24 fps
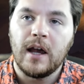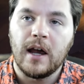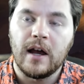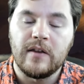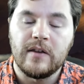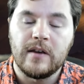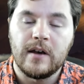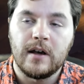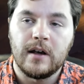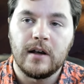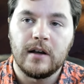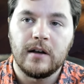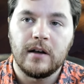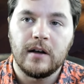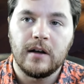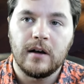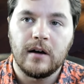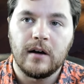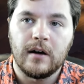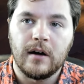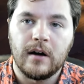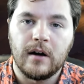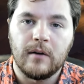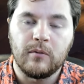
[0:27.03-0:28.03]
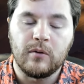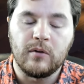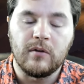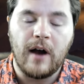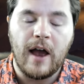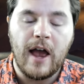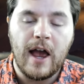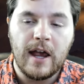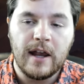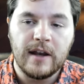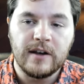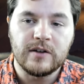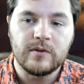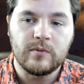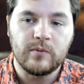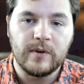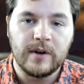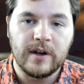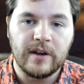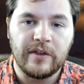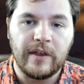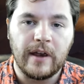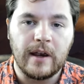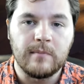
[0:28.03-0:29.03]
And then we'll end
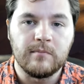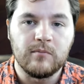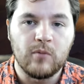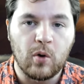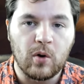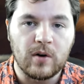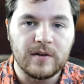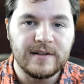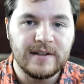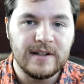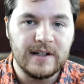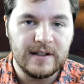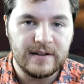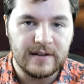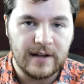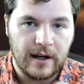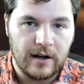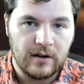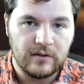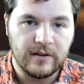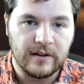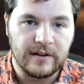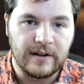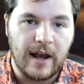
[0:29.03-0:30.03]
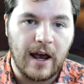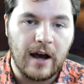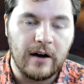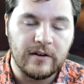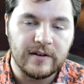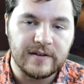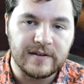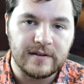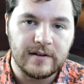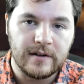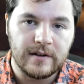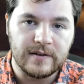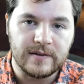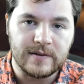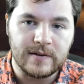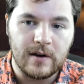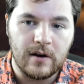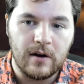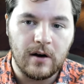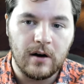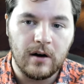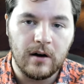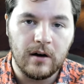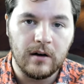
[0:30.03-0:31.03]
with a more detailed analysis
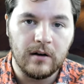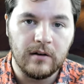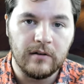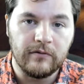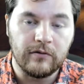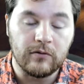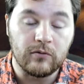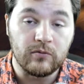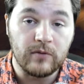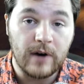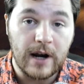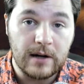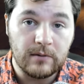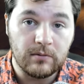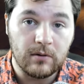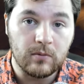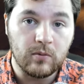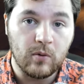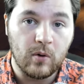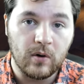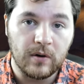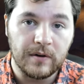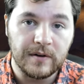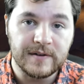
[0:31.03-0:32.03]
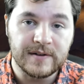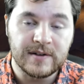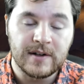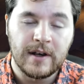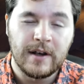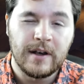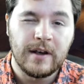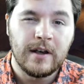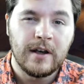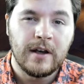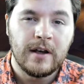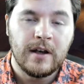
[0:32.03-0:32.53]
of raid rewards,